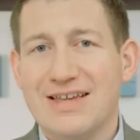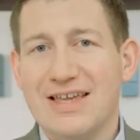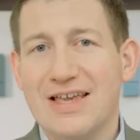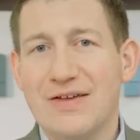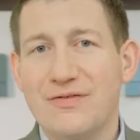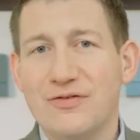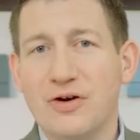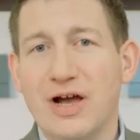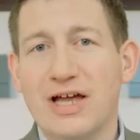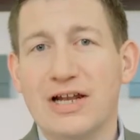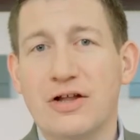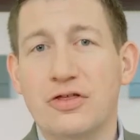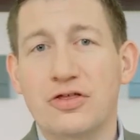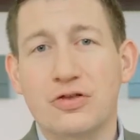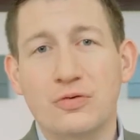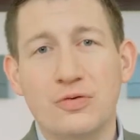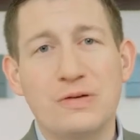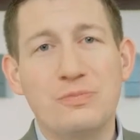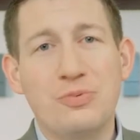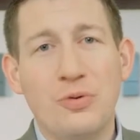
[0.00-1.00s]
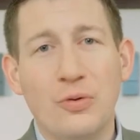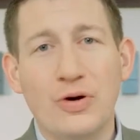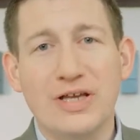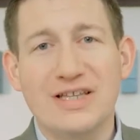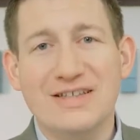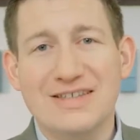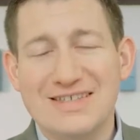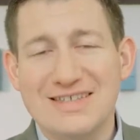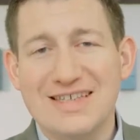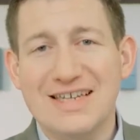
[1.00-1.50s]
If you're at a
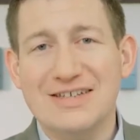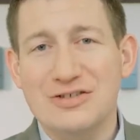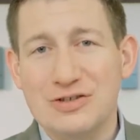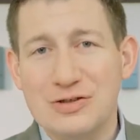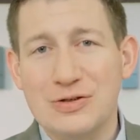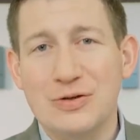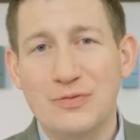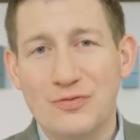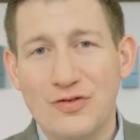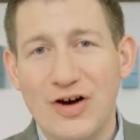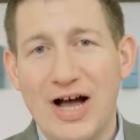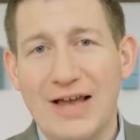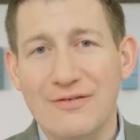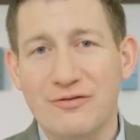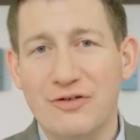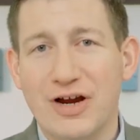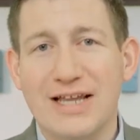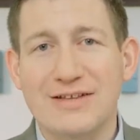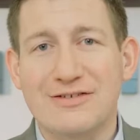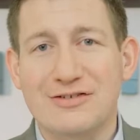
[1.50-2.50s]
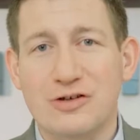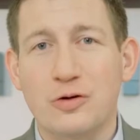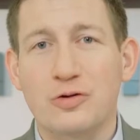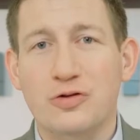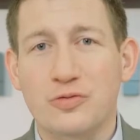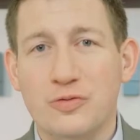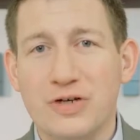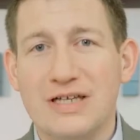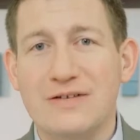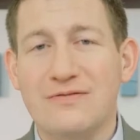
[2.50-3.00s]
3.625 rate, so
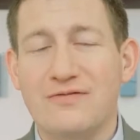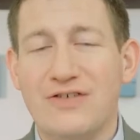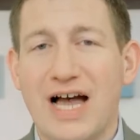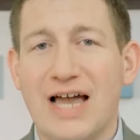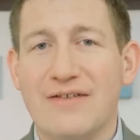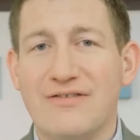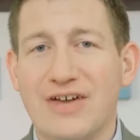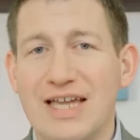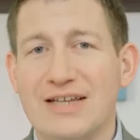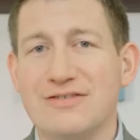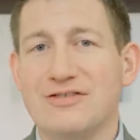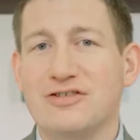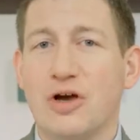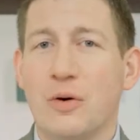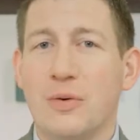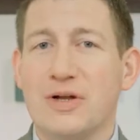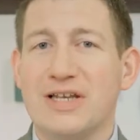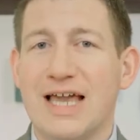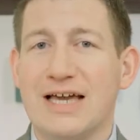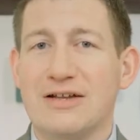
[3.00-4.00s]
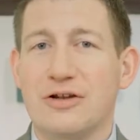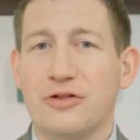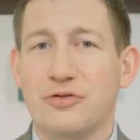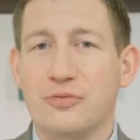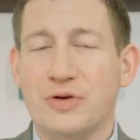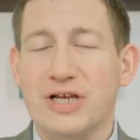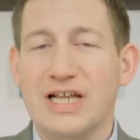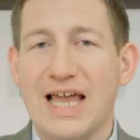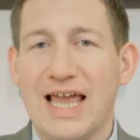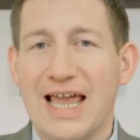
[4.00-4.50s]
3 5/8, going down to
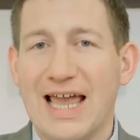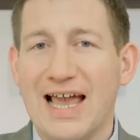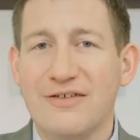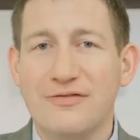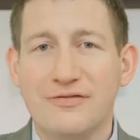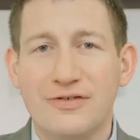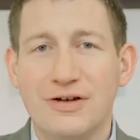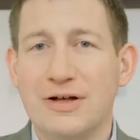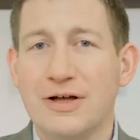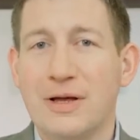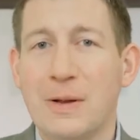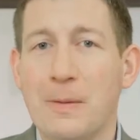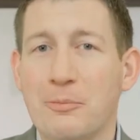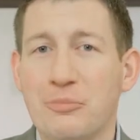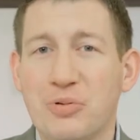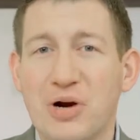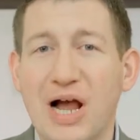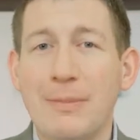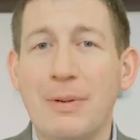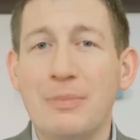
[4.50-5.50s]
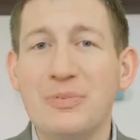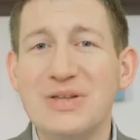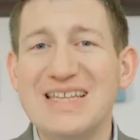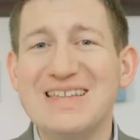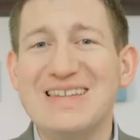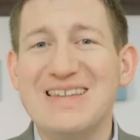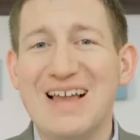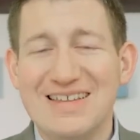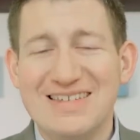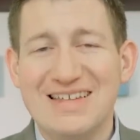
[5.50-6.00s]
3.5, probably
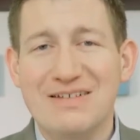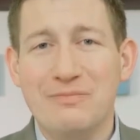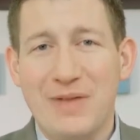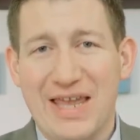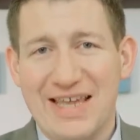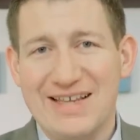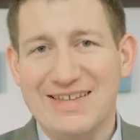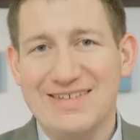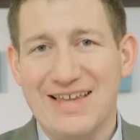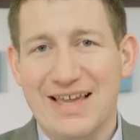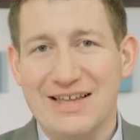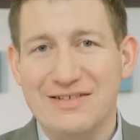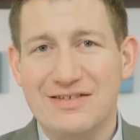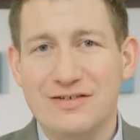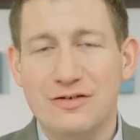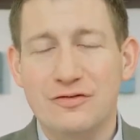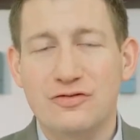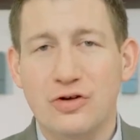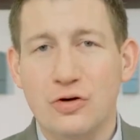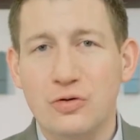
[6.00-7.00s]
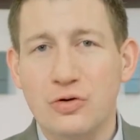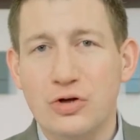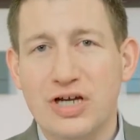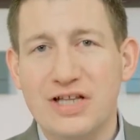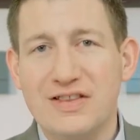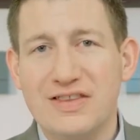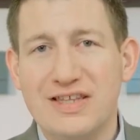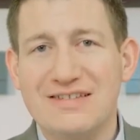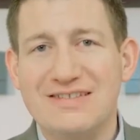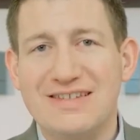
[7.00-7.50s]
doesn't make sense. So look
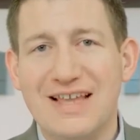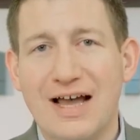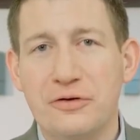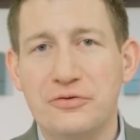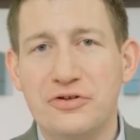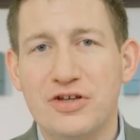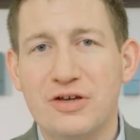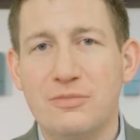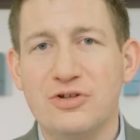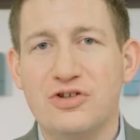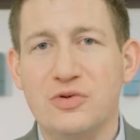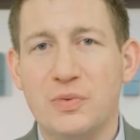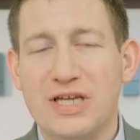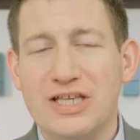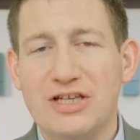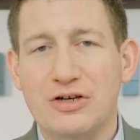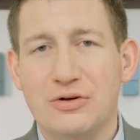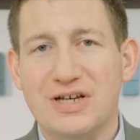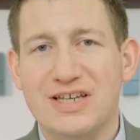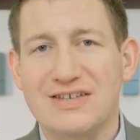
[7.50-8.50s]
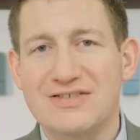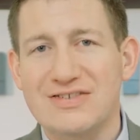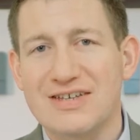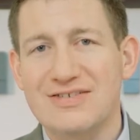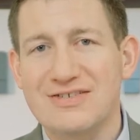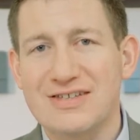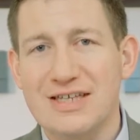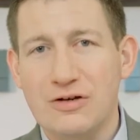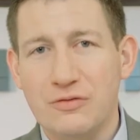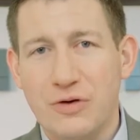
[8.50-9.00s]
at the delta between your
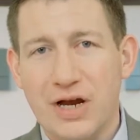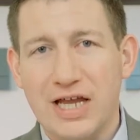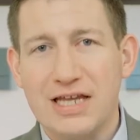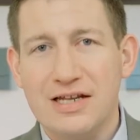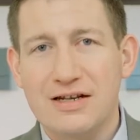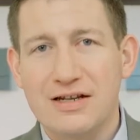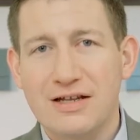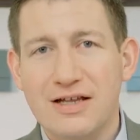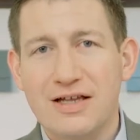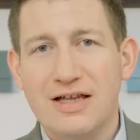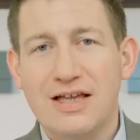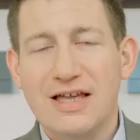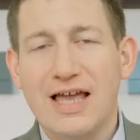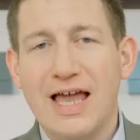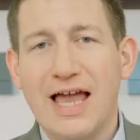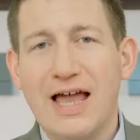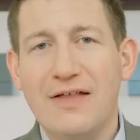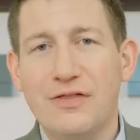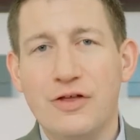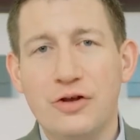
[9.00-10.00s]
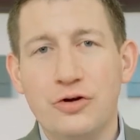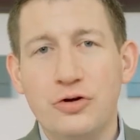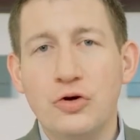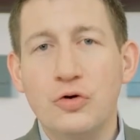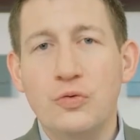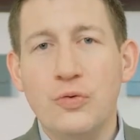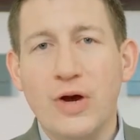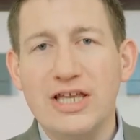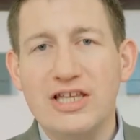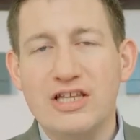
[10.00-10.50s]
existing rate and the
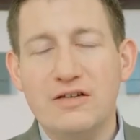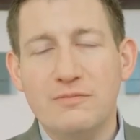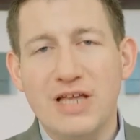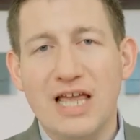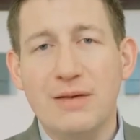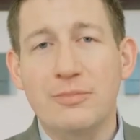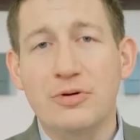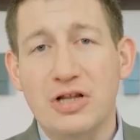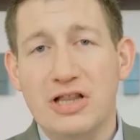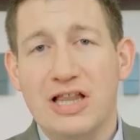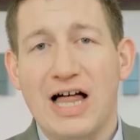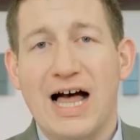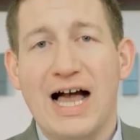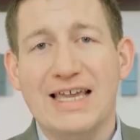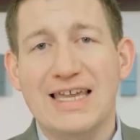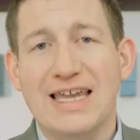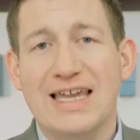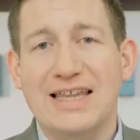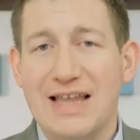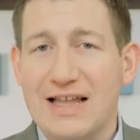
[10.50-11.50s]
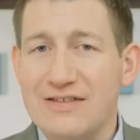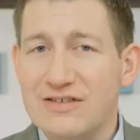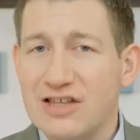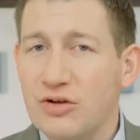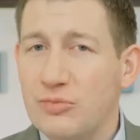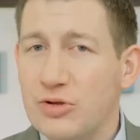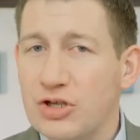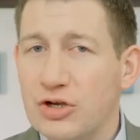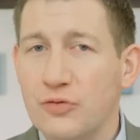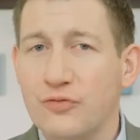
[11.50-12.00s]
new rate you'd be able to lock in. That's
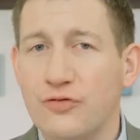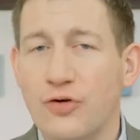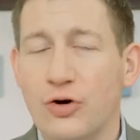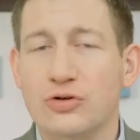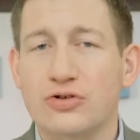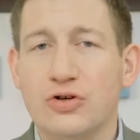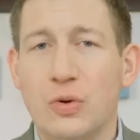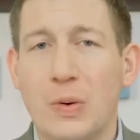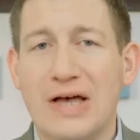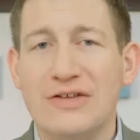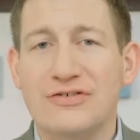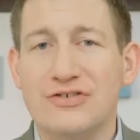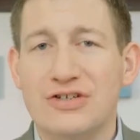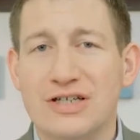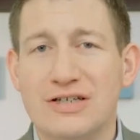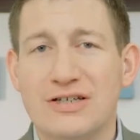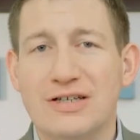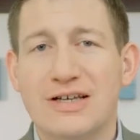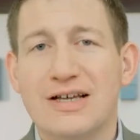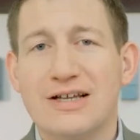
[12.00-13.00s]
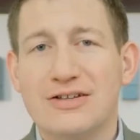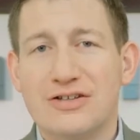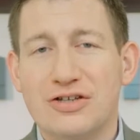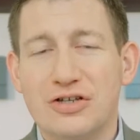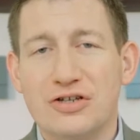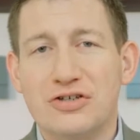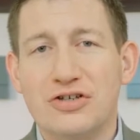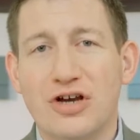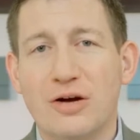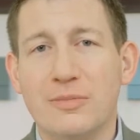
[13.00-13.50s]
gonna be your first question to
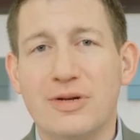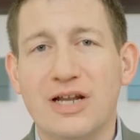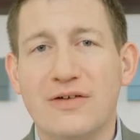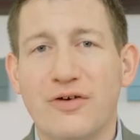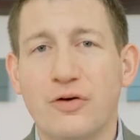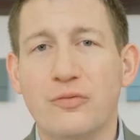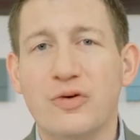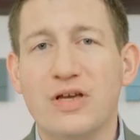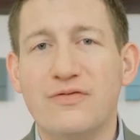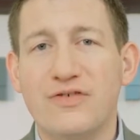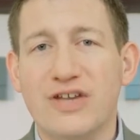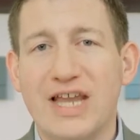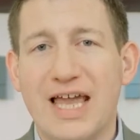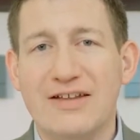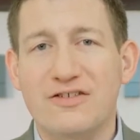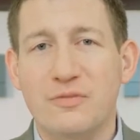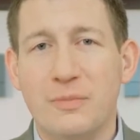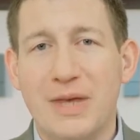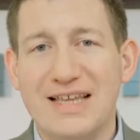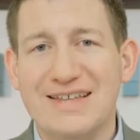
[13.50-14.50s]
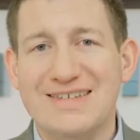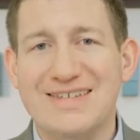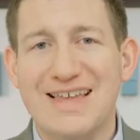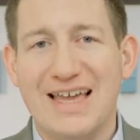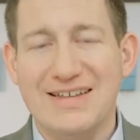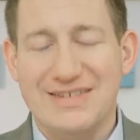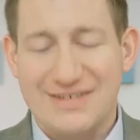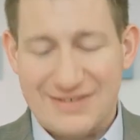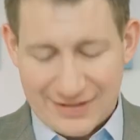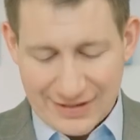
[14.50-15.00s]
determine if a refinance makes
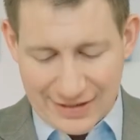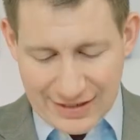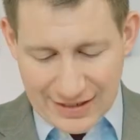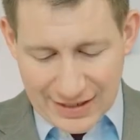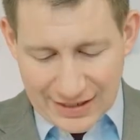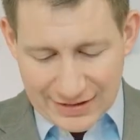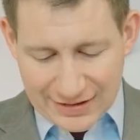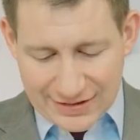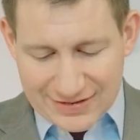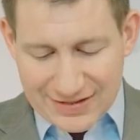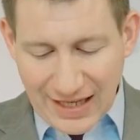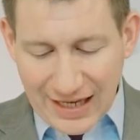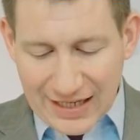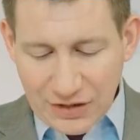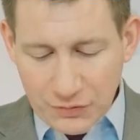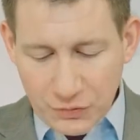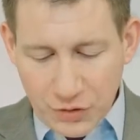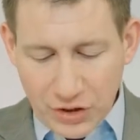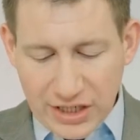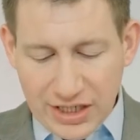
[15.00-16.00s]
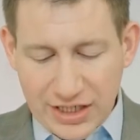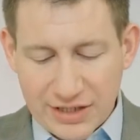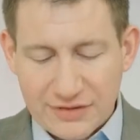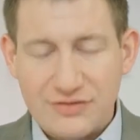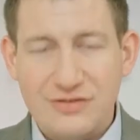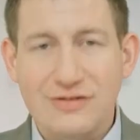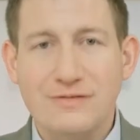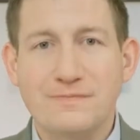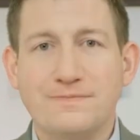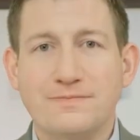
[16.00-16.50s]
sense. The second one
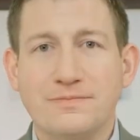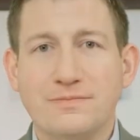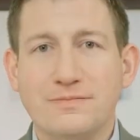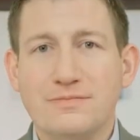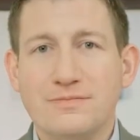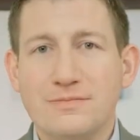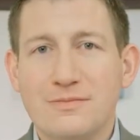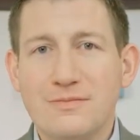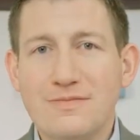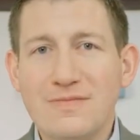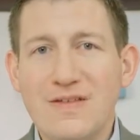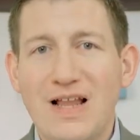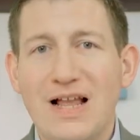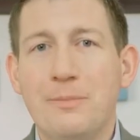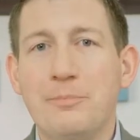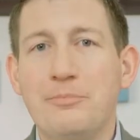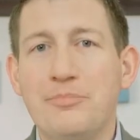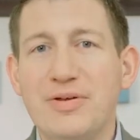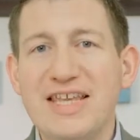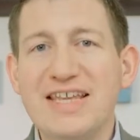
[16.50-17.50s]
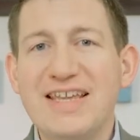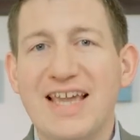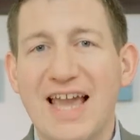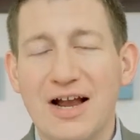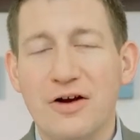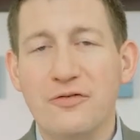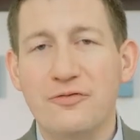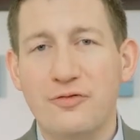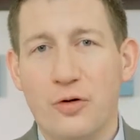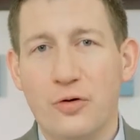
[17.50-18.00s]
is, be
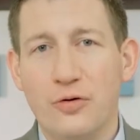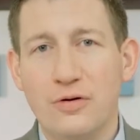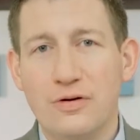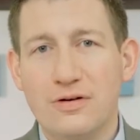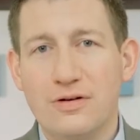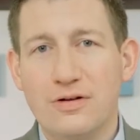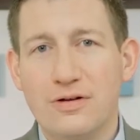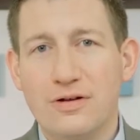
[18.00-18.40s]
careful,